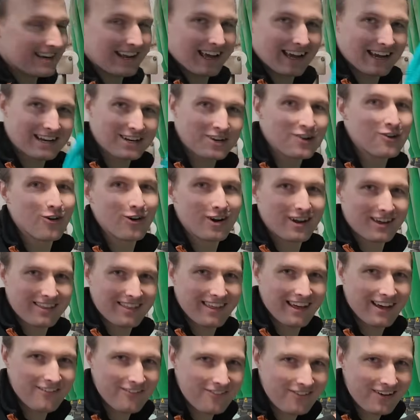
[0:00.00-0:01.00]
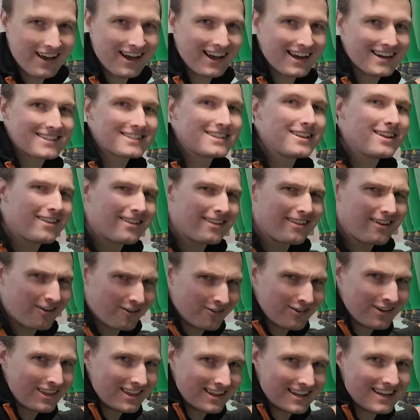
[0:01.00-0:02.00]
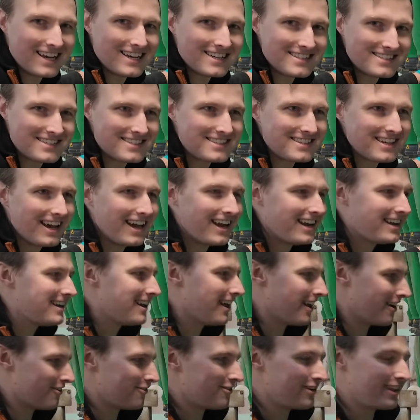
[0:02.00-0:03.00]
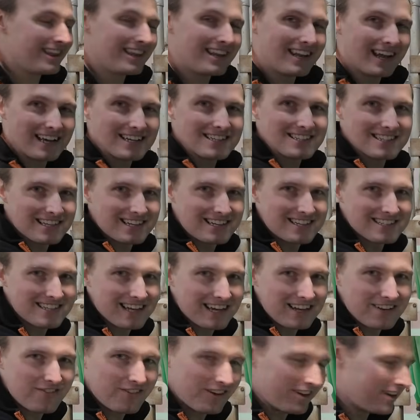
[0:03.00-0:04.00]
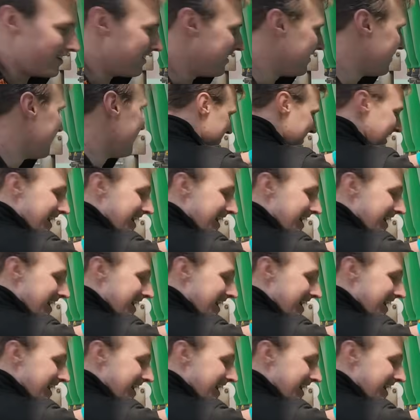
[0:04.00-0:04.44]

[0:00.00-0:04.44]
Ignoring that fact, they're a really nice design and a really nicely designed feeder.